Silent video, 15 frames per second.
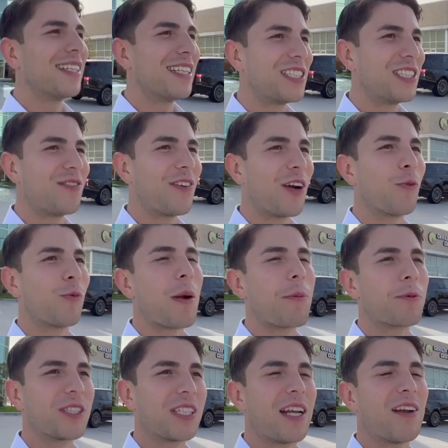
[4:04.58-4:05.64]
this is very
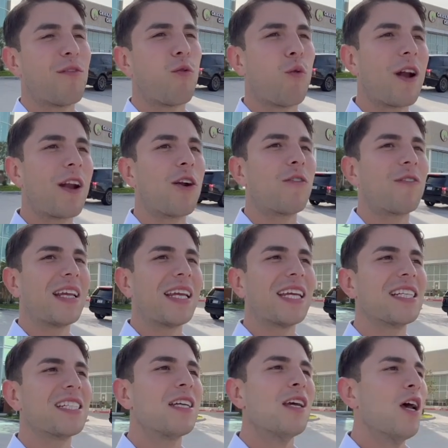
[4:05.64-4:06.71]
representative of what Irving
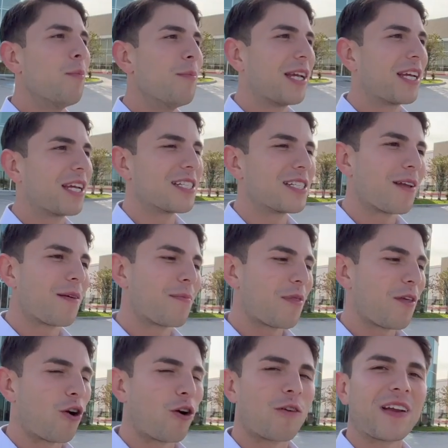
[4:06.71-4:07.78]
is, because
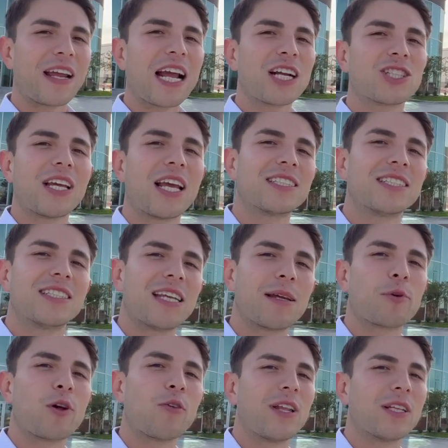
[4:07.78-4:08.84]
Irving actually has a zip
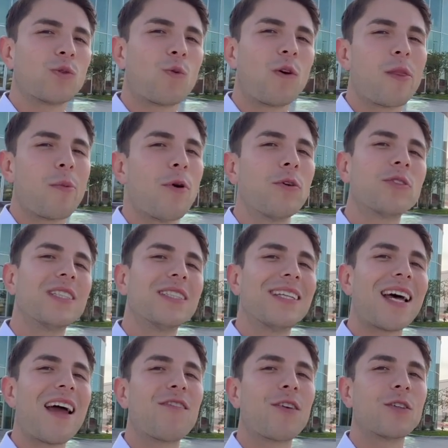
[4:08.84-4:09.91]
code that's one of the most
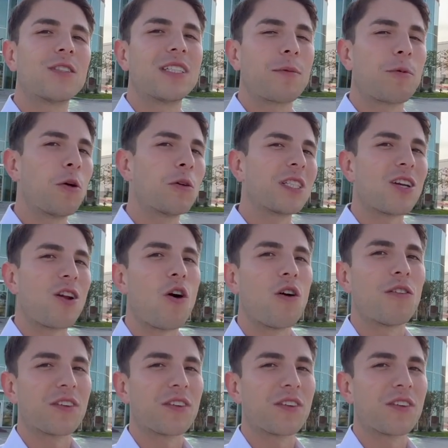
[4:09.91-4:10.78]
diverse zip codes in all of